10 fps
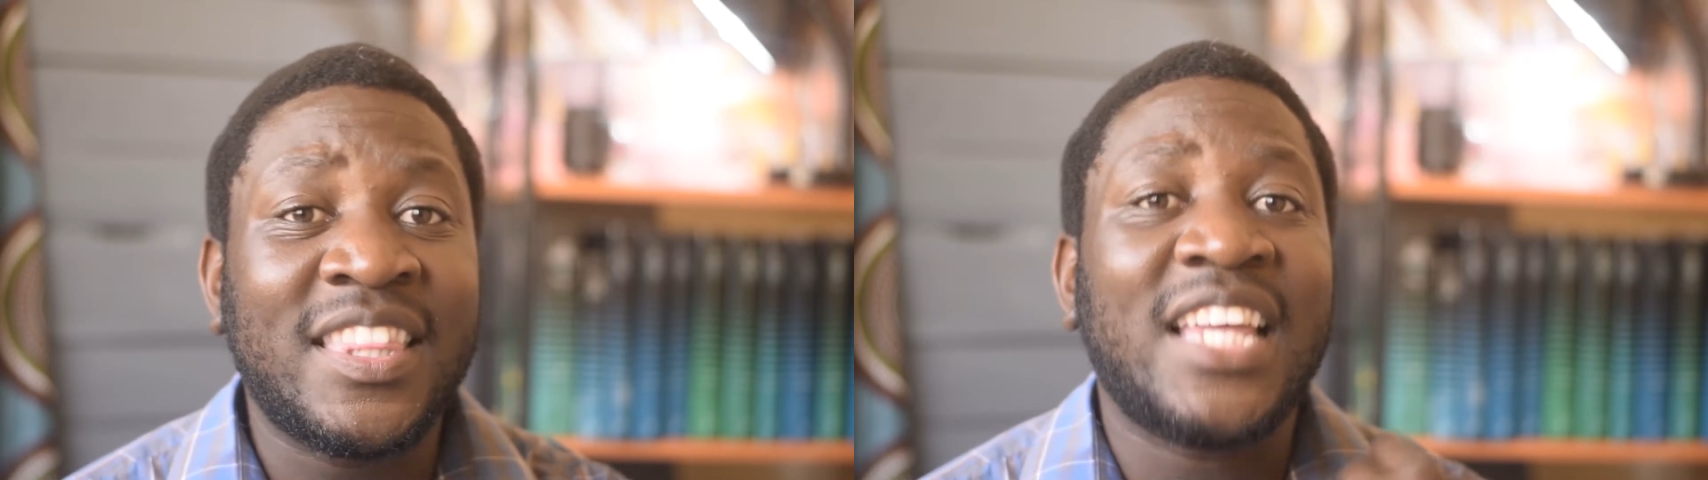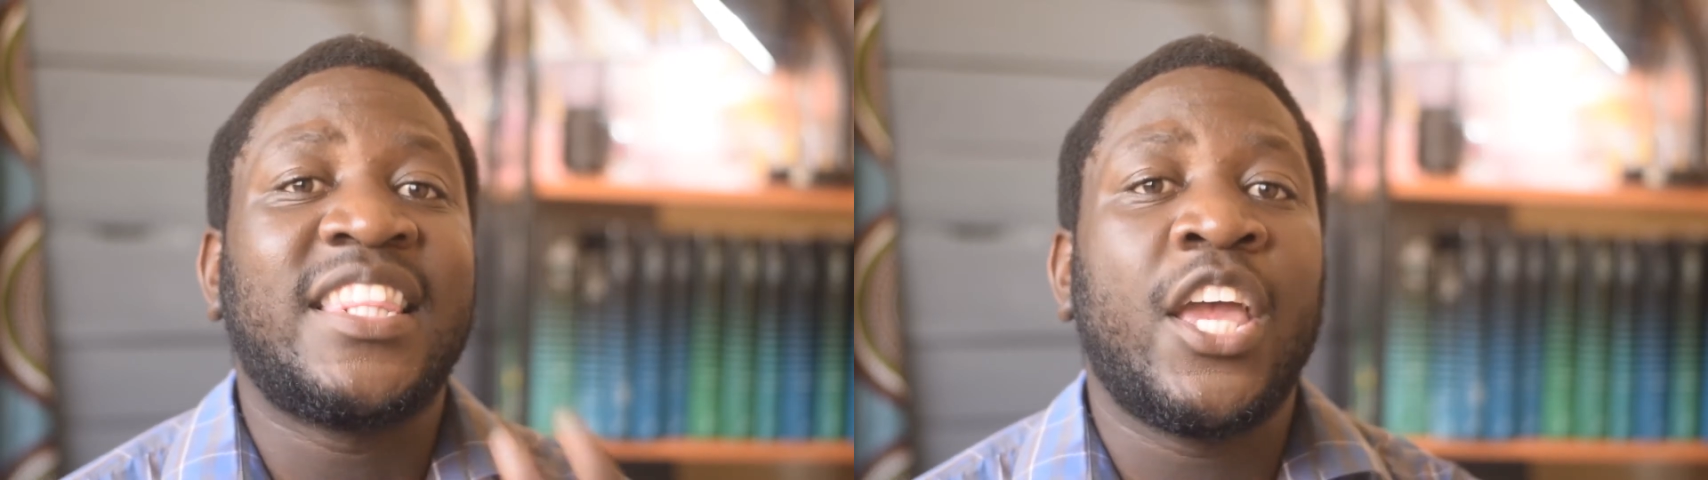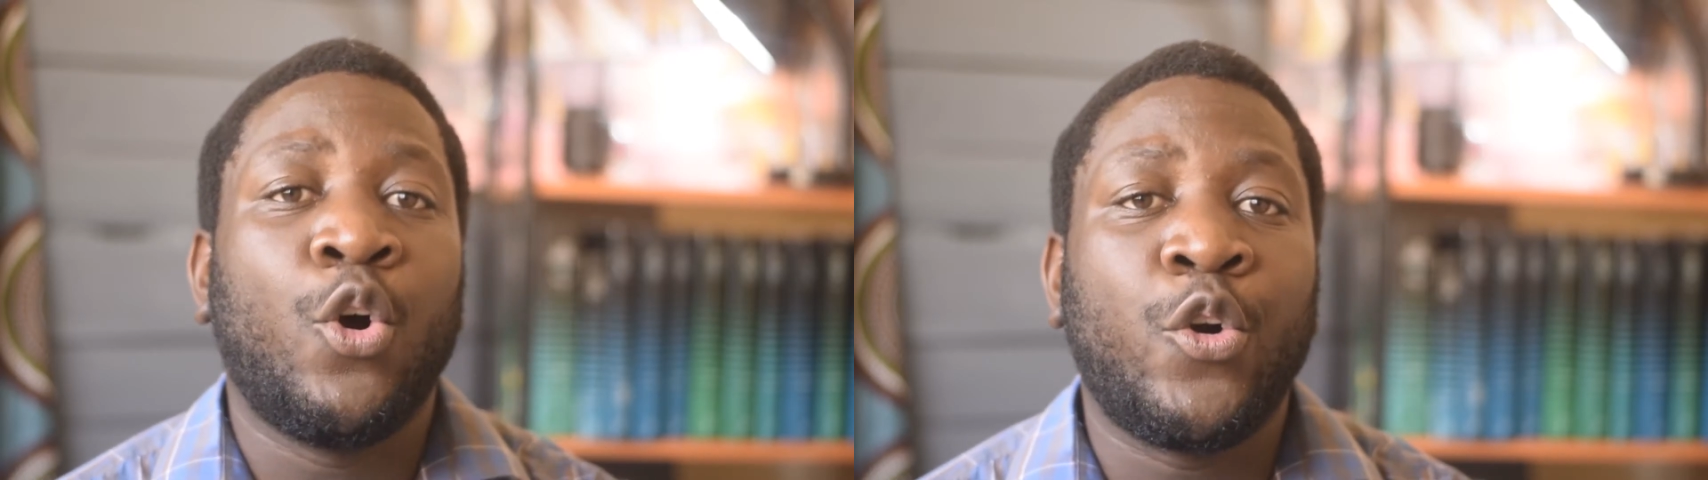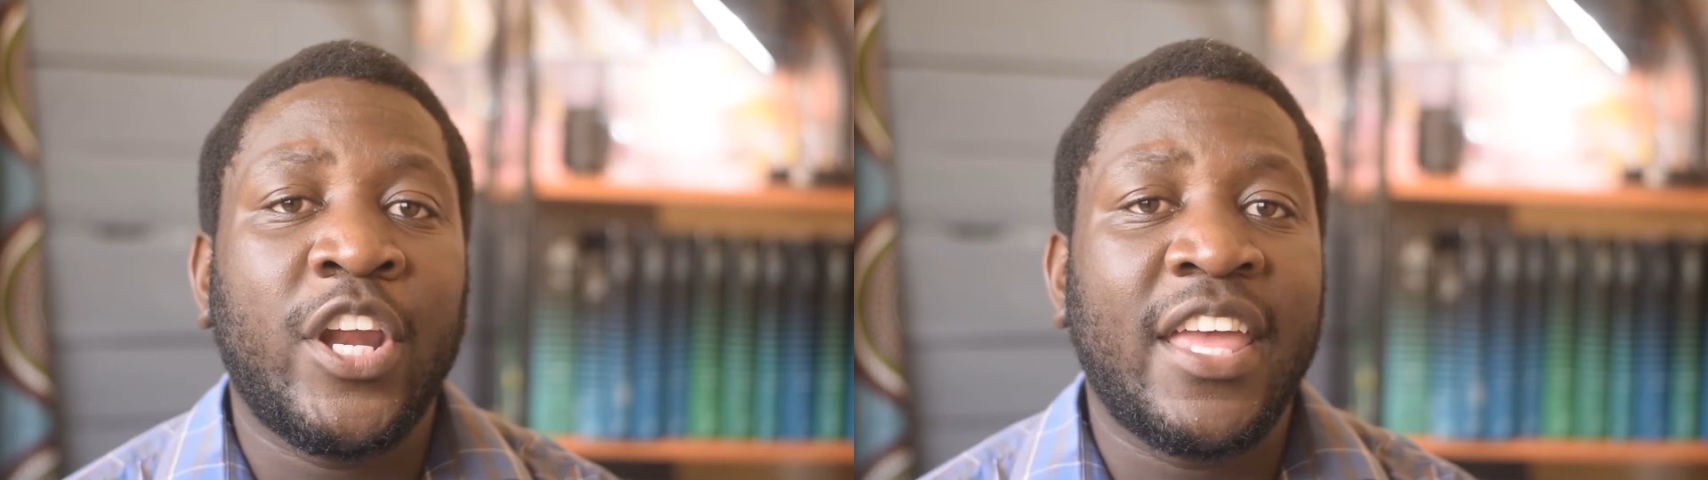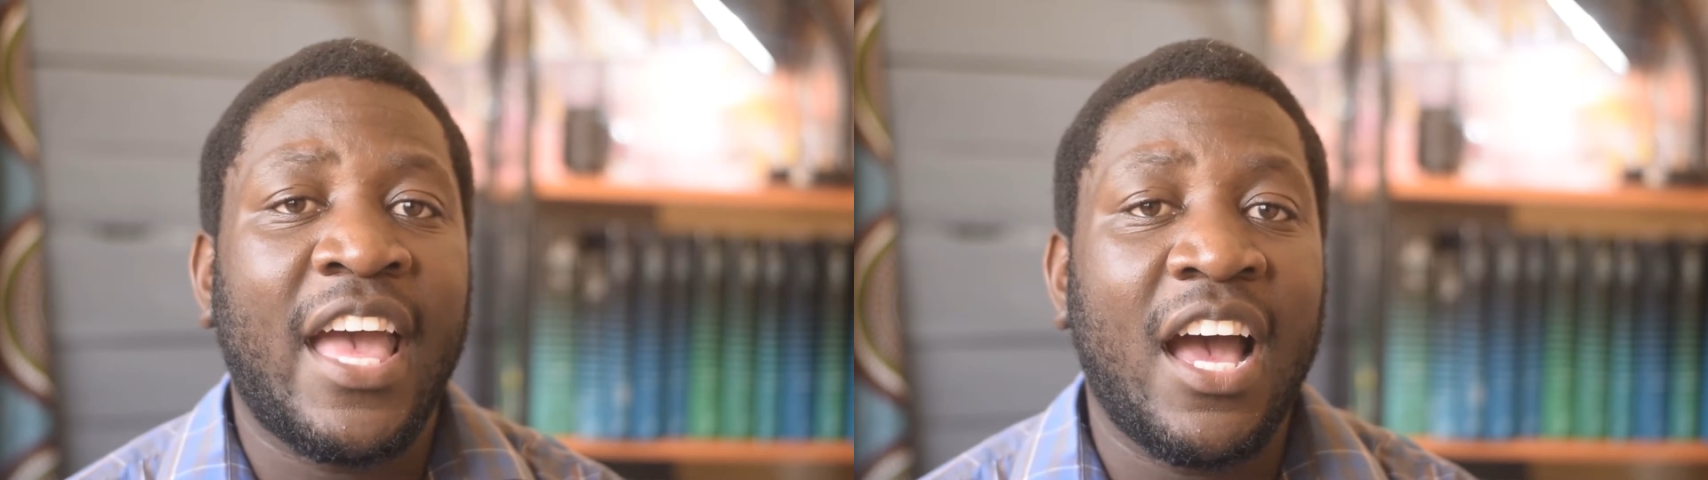that they
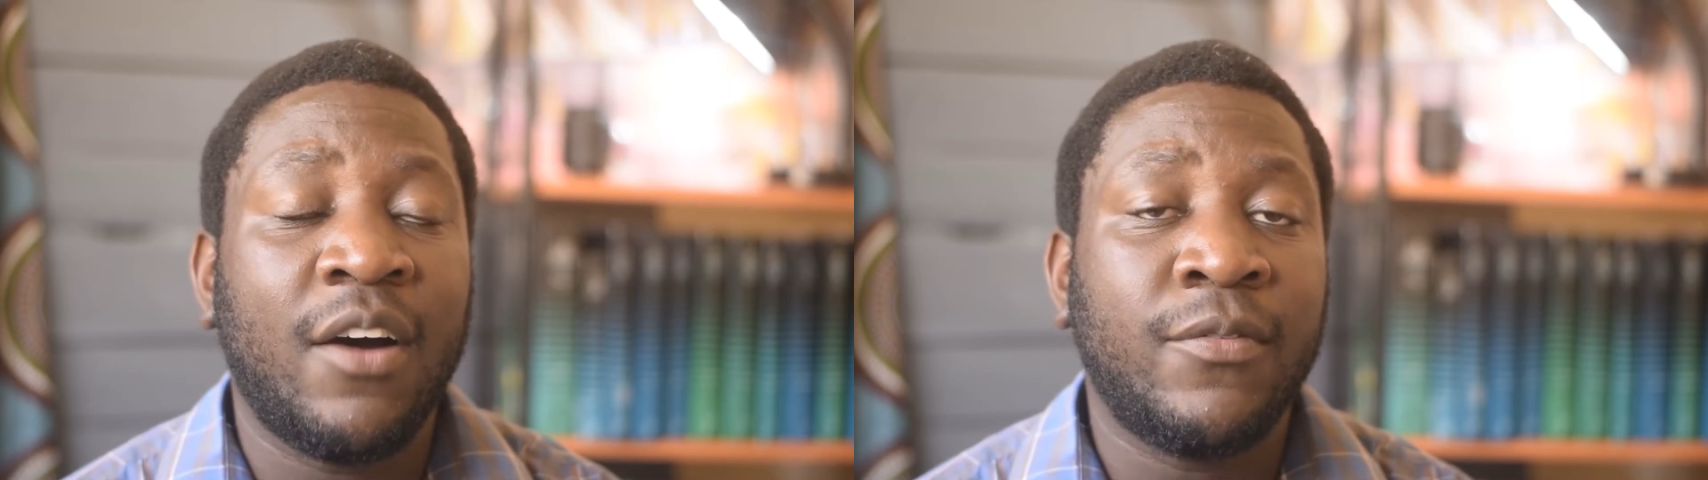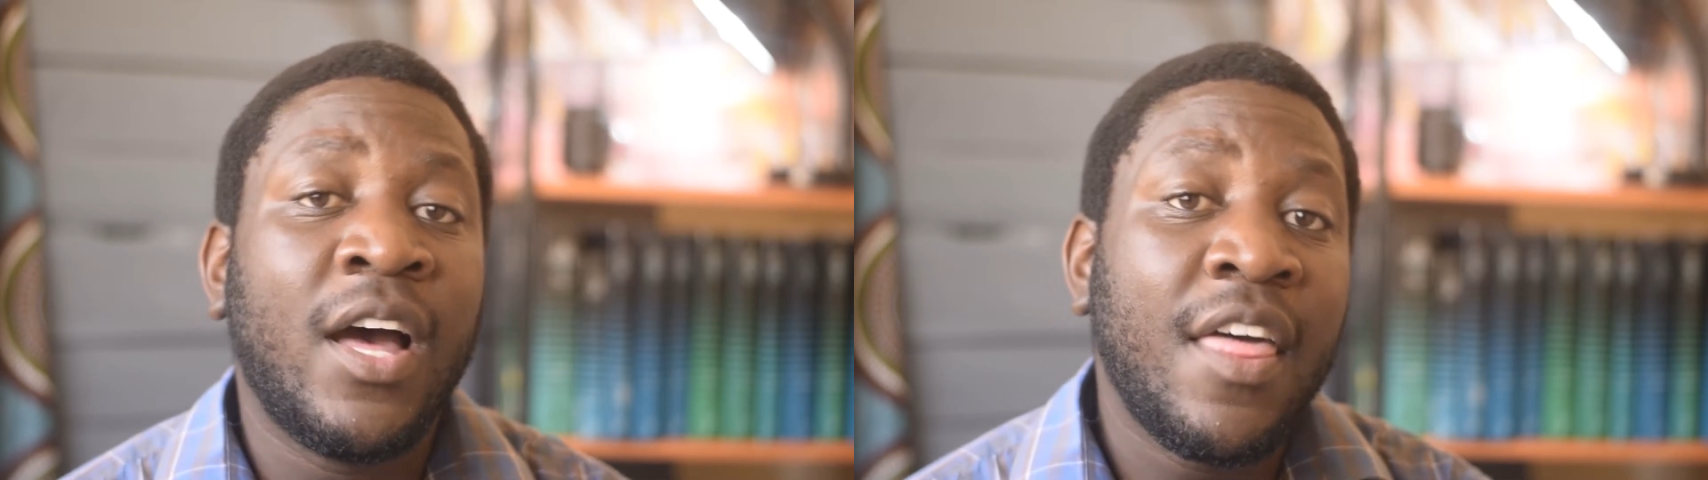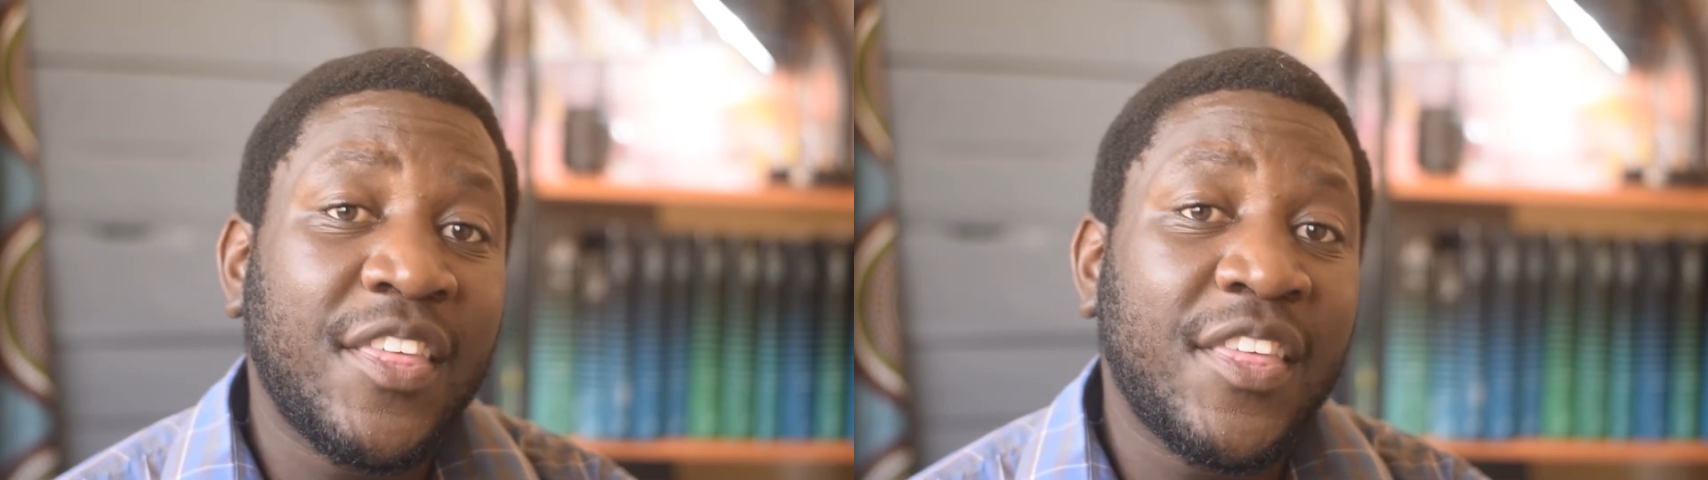already have.